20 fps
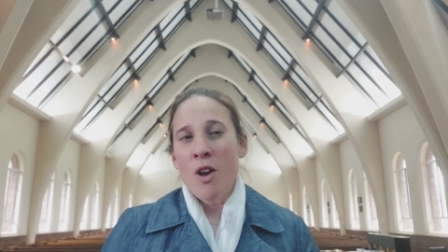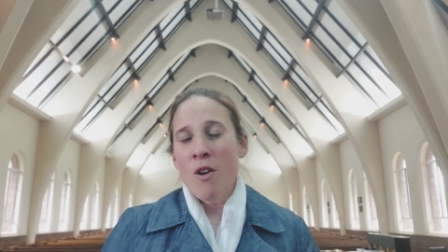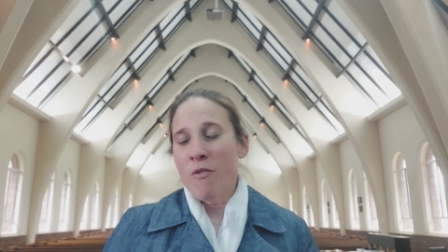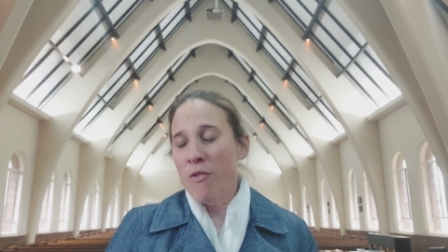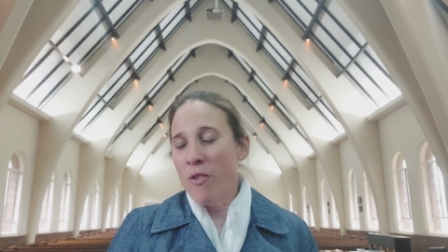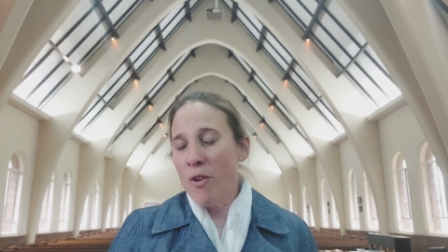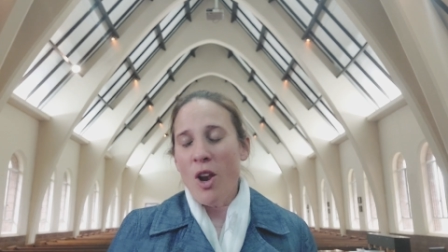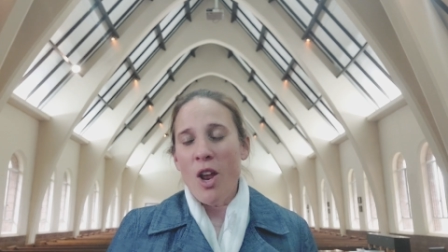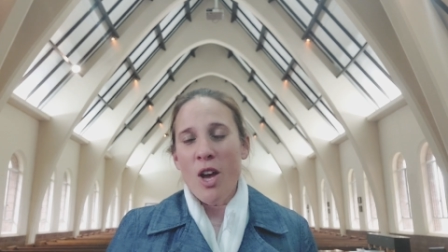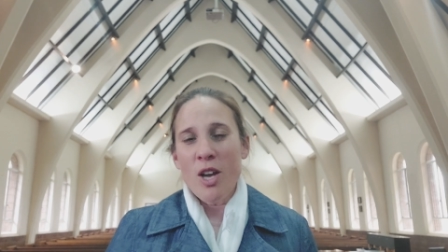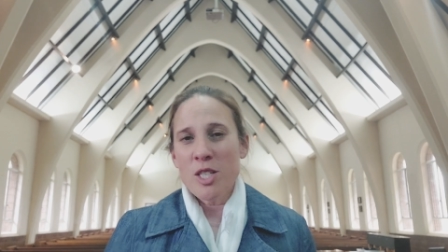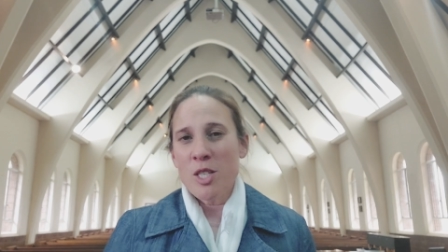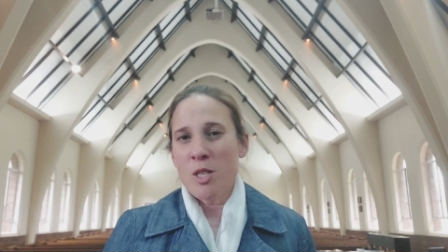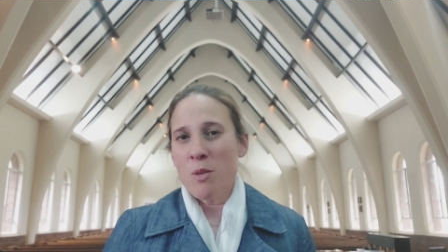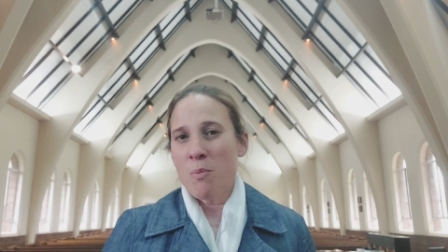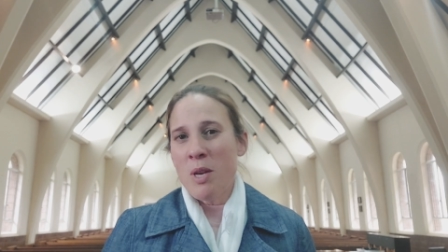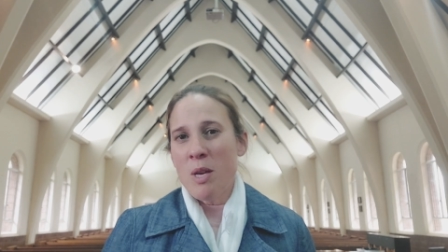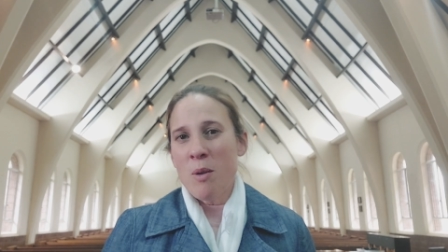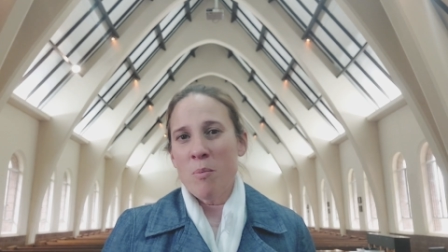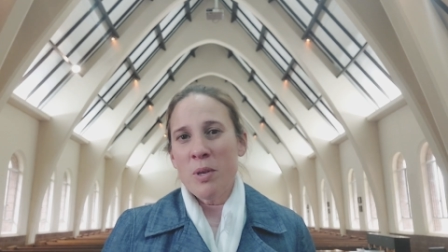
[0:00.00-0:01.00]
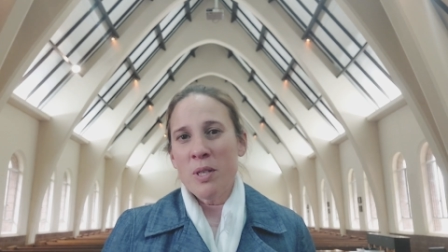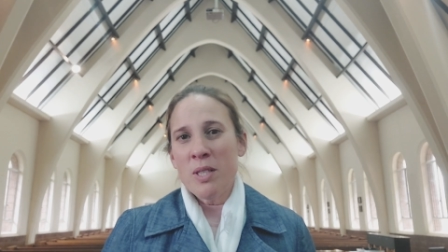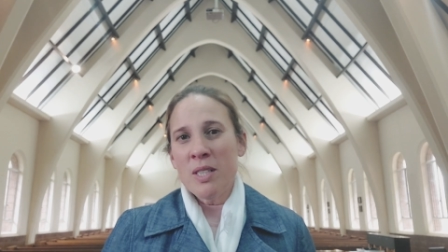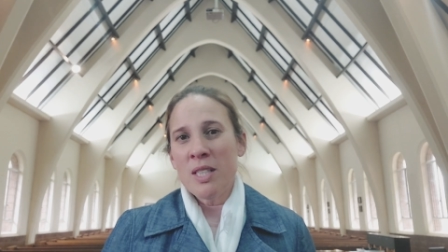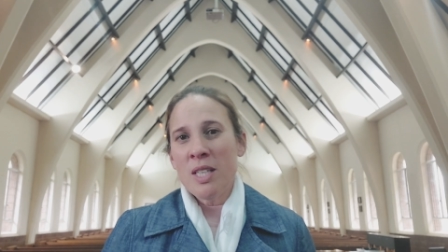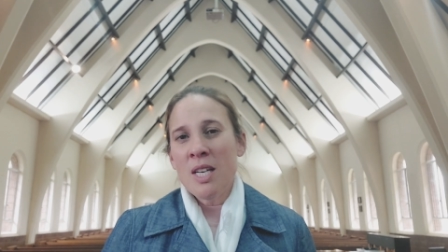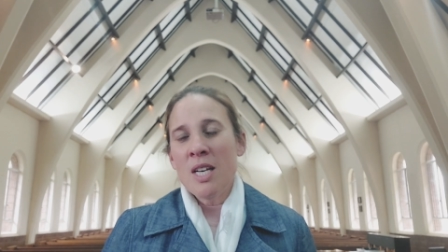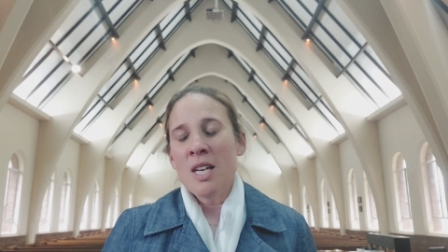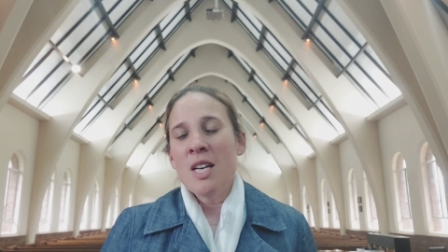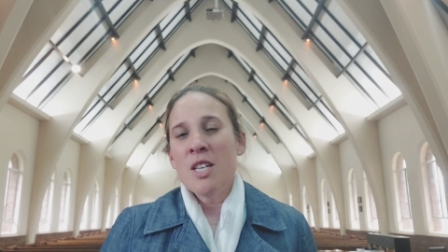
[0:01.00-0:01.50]
for lost
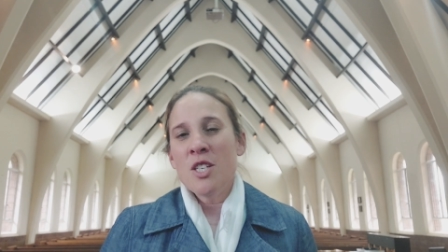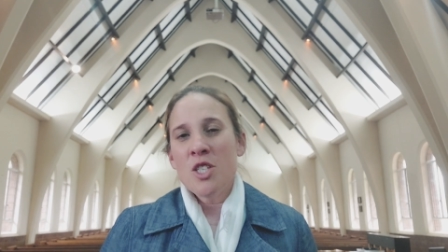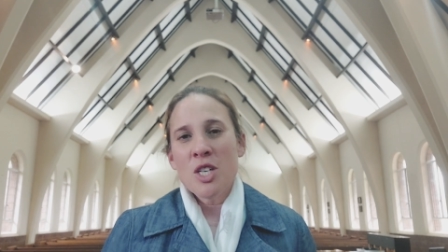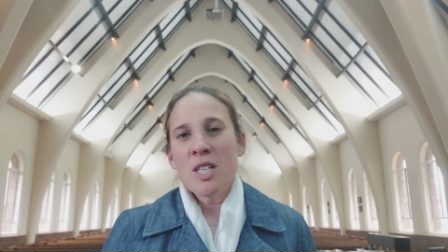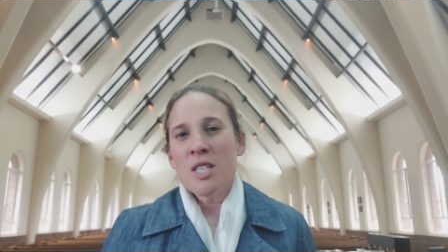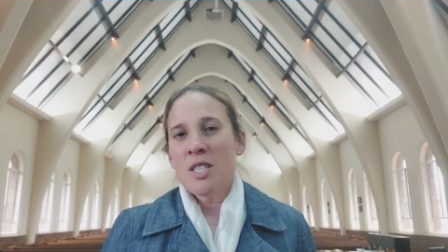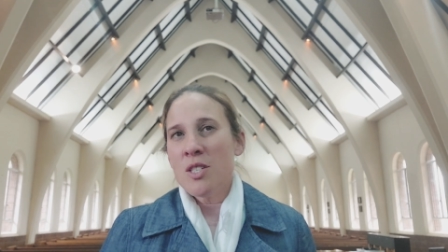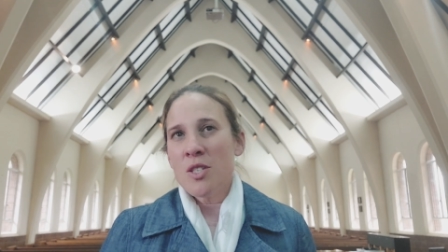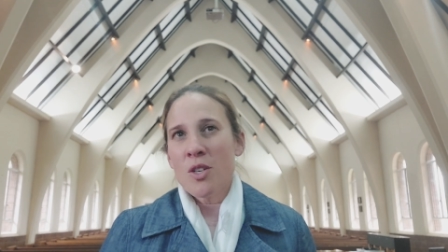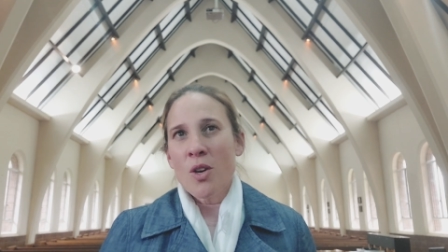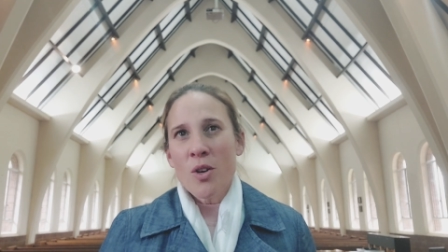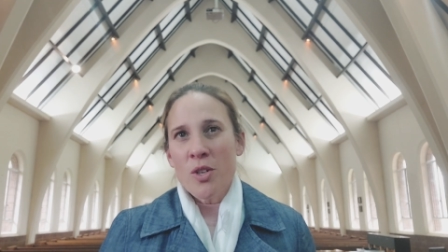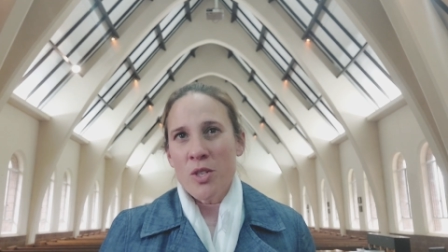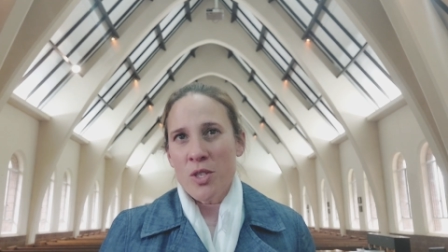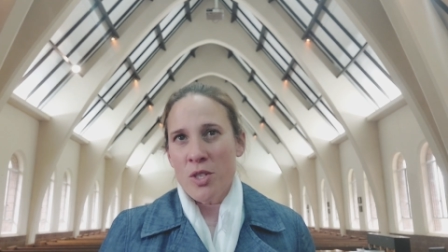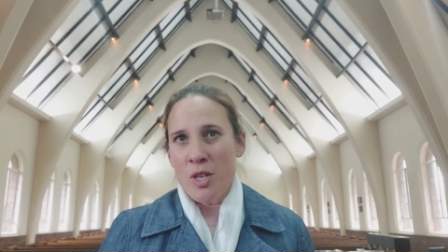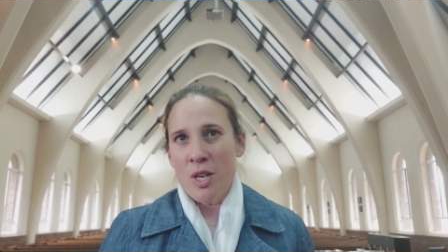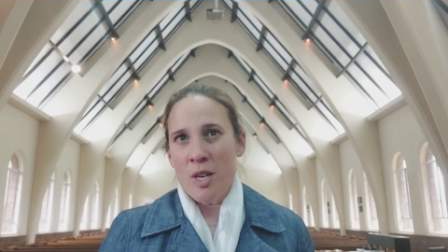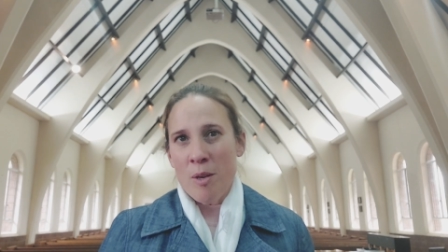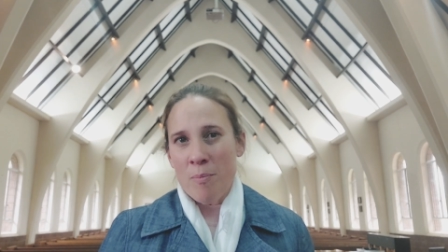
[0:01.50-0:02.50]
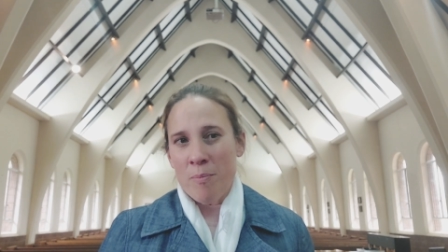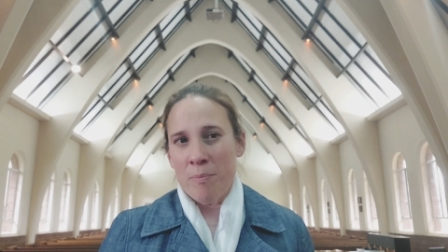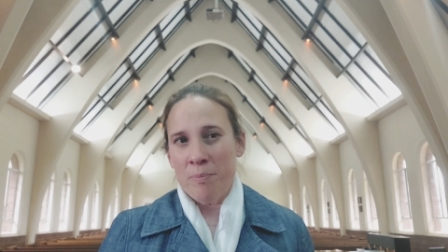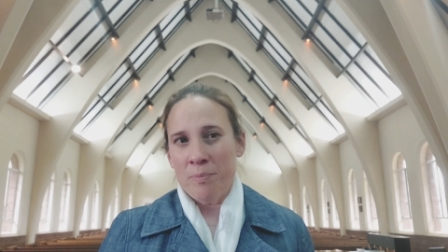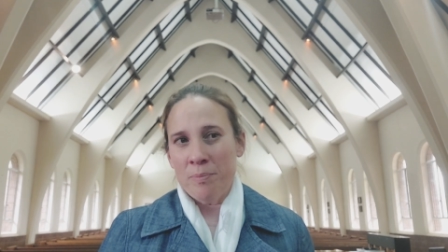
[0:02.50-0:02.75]
people. Jesus goes to him.